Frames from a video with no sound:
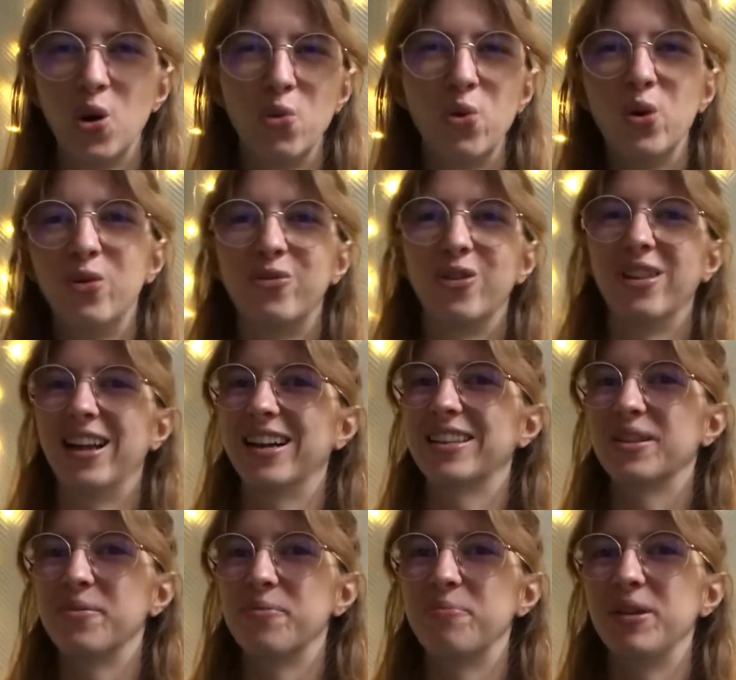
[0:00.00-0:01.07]
woo for like
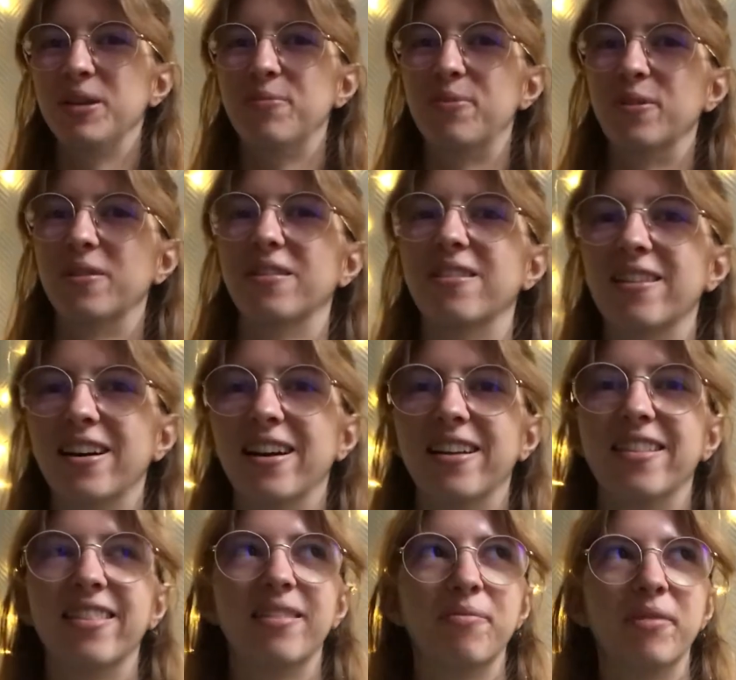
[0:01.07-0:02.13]
some people
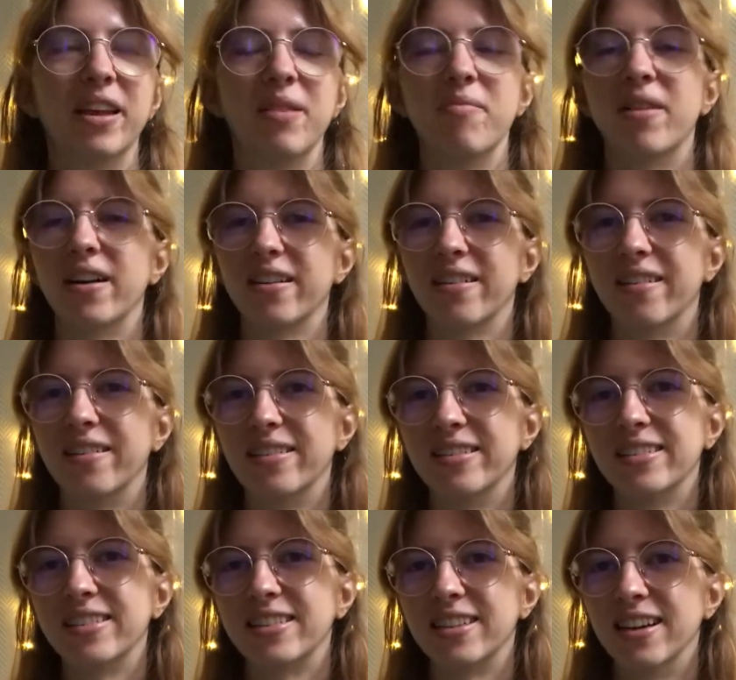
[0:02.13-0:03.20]
and they might not
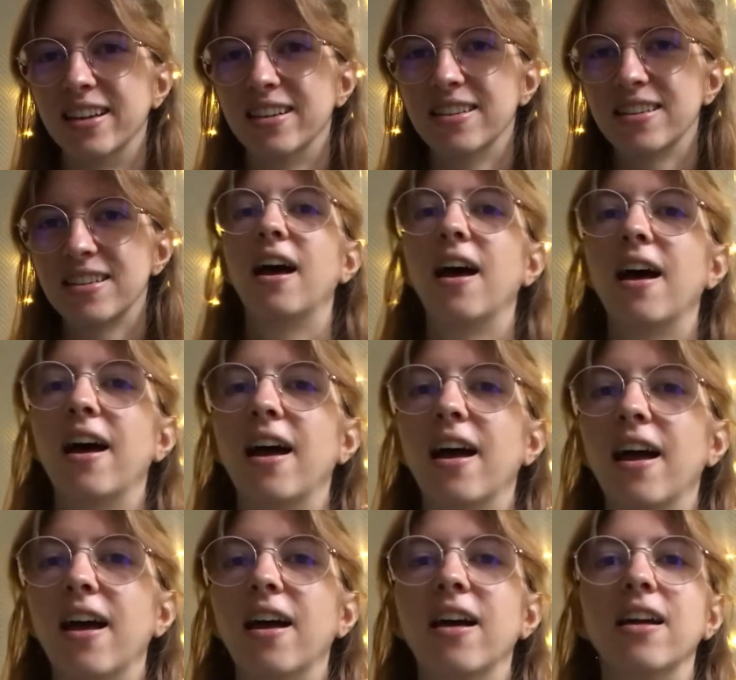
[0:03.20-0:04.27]
understand
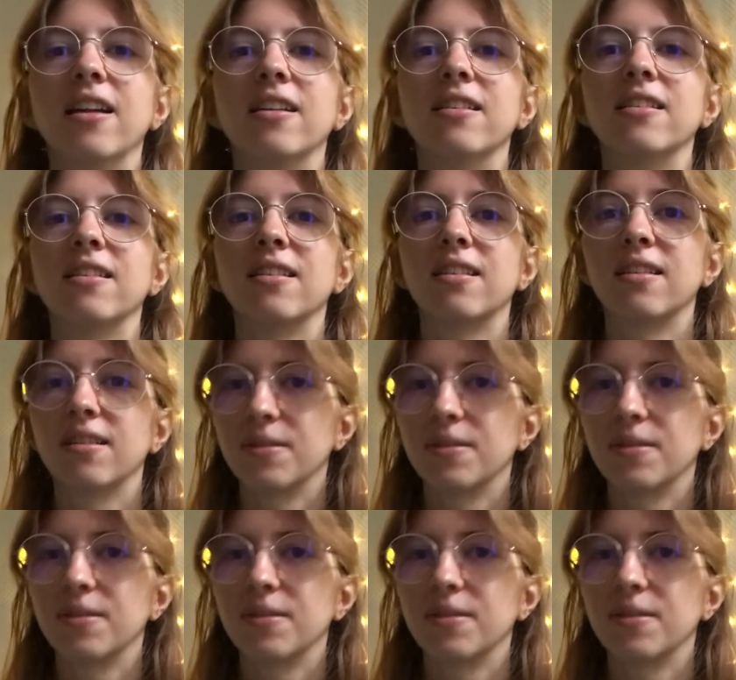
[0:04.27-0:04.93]
and